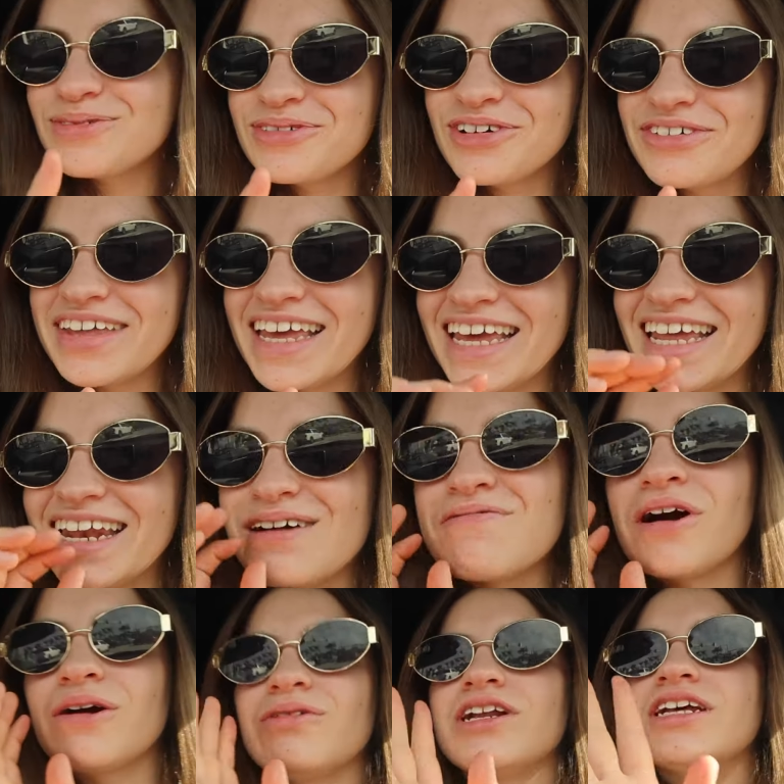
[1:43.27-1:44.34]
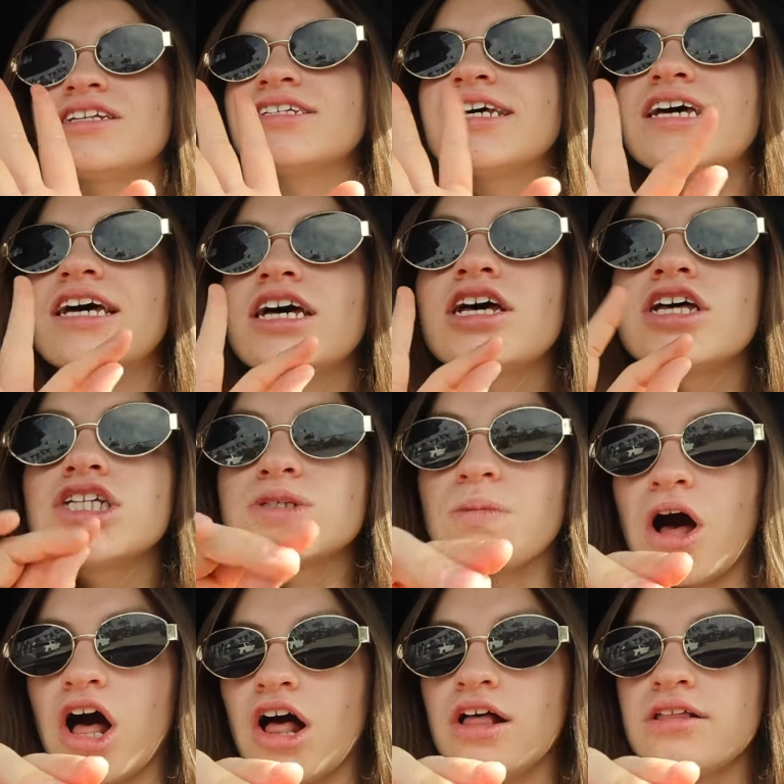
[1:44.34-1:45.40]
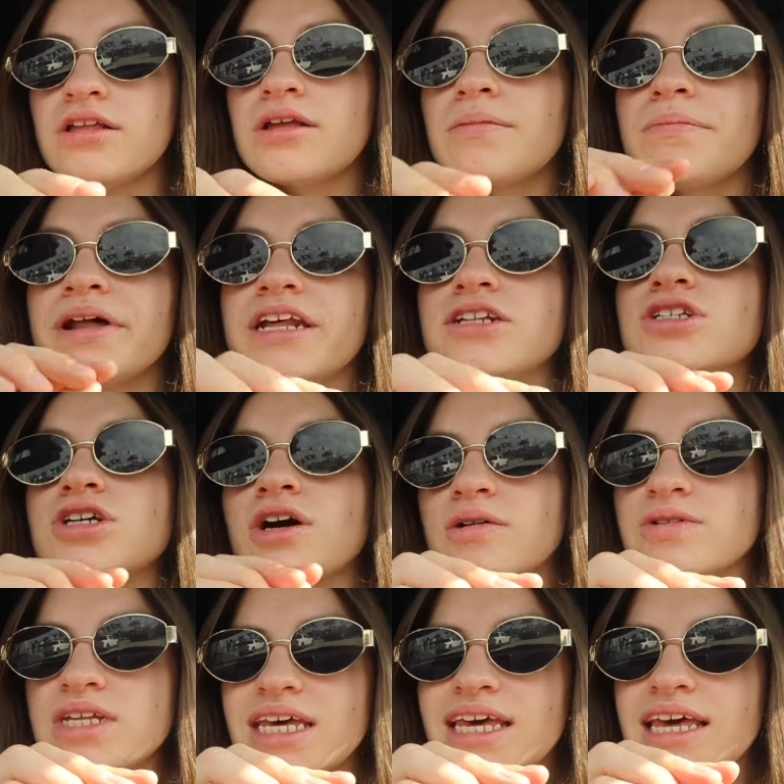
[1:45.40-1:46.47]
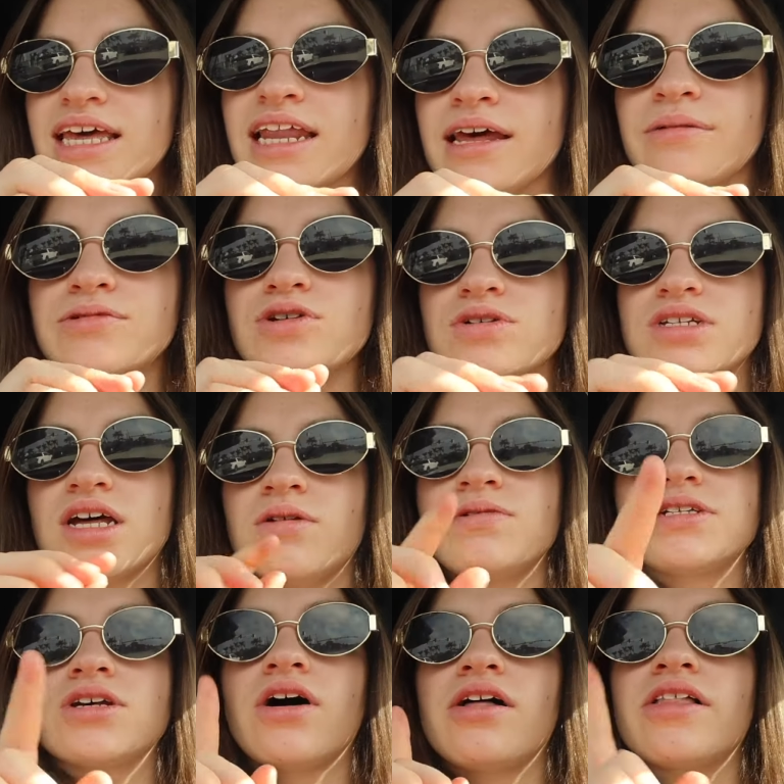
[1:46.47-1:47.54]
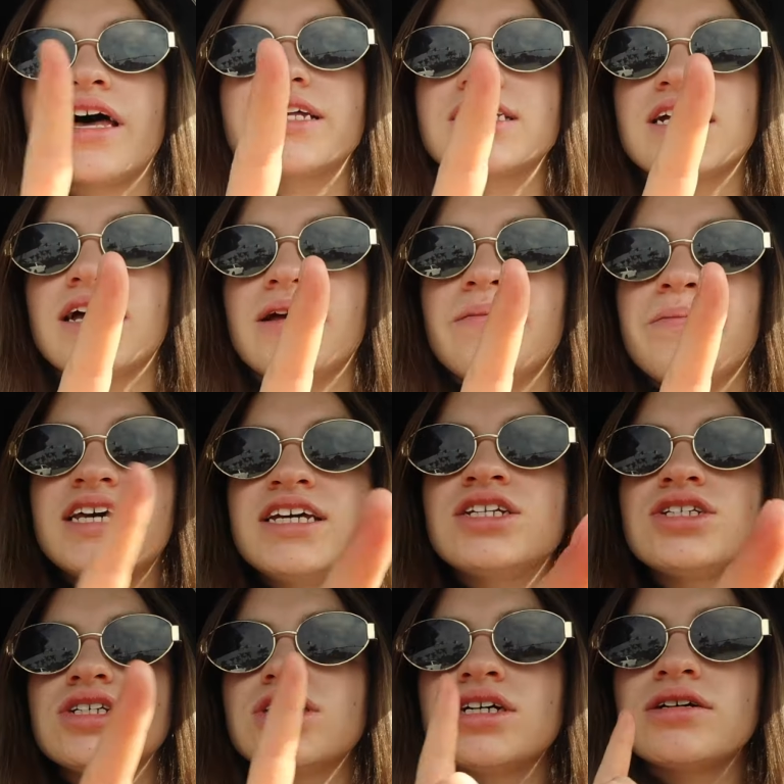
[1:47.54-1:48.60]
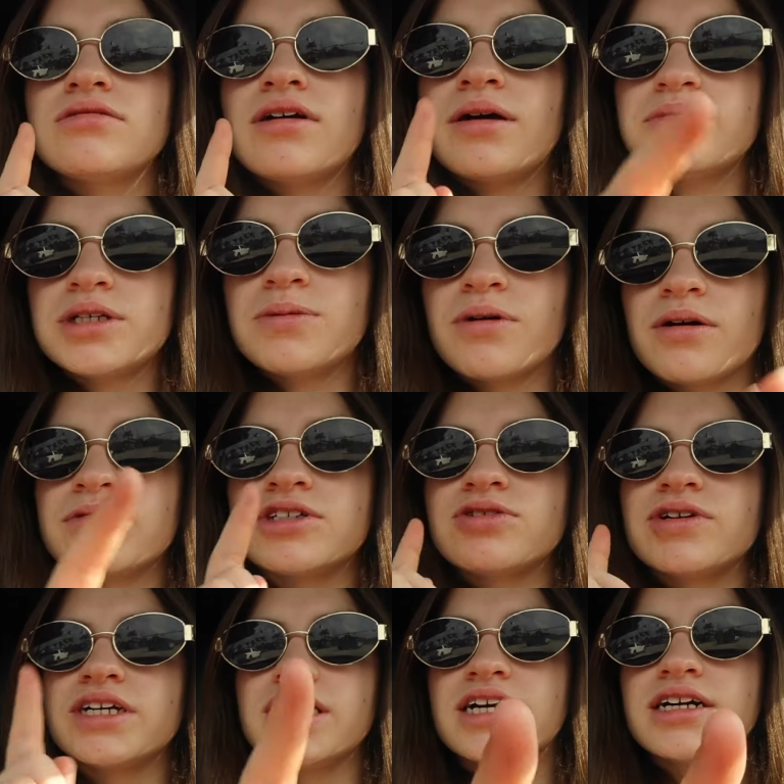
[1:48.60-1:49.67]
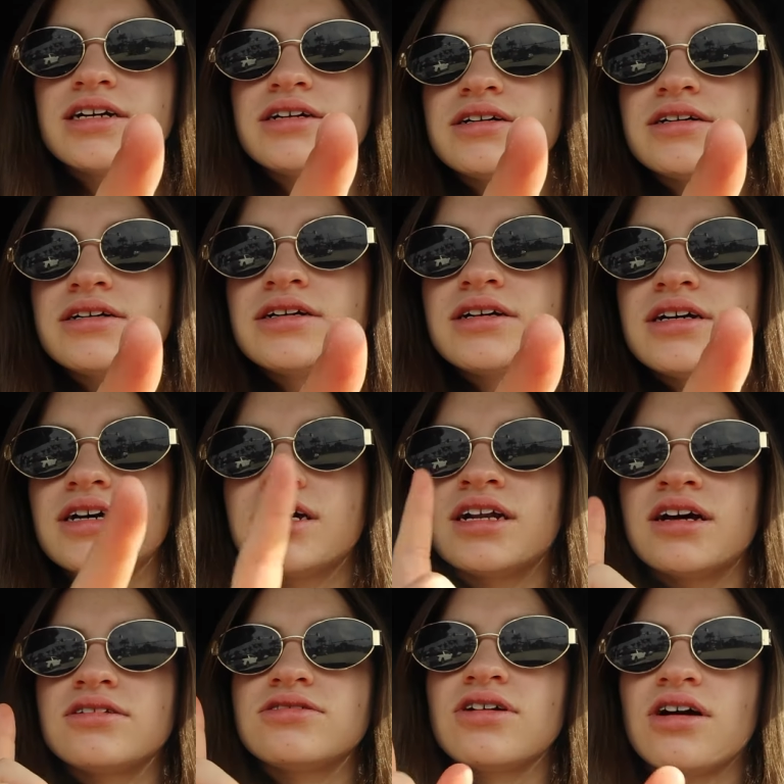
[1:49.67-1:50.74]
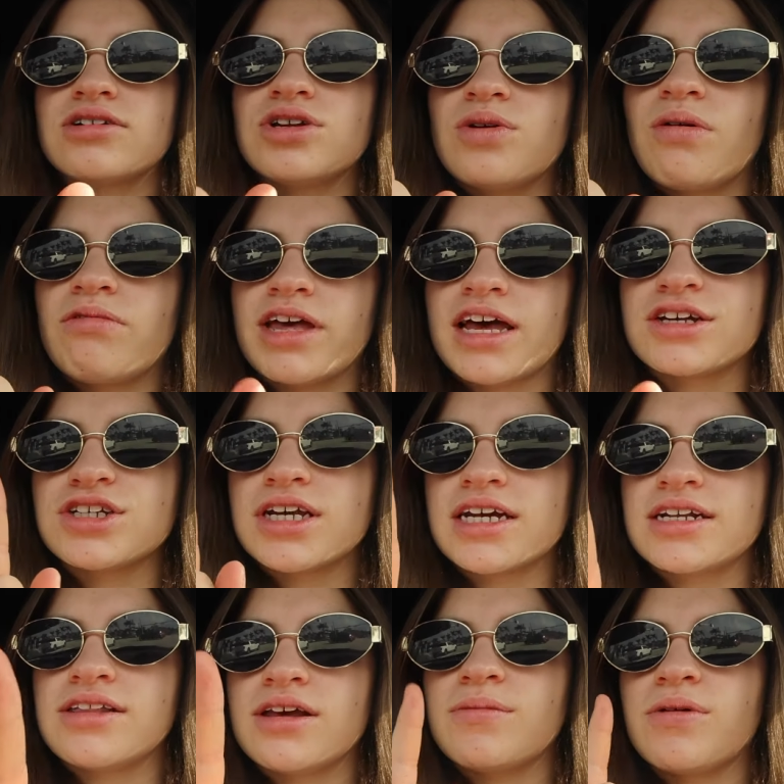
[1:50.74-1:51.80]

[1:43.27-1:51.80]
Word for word: to move in. Apartment is small, but it's cozy and I'm so excited. We saw it last night. Insert empty apartment tour here and I'll talk to you when we actually get to the